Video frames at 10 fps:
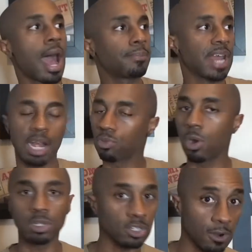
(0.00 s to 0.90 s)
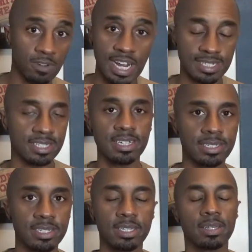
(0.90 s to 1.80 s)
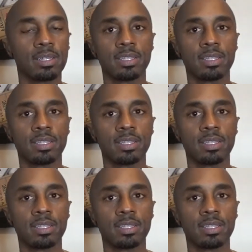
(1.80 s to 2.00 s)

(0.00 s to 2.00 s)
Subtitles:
I'm not rolling over that 60.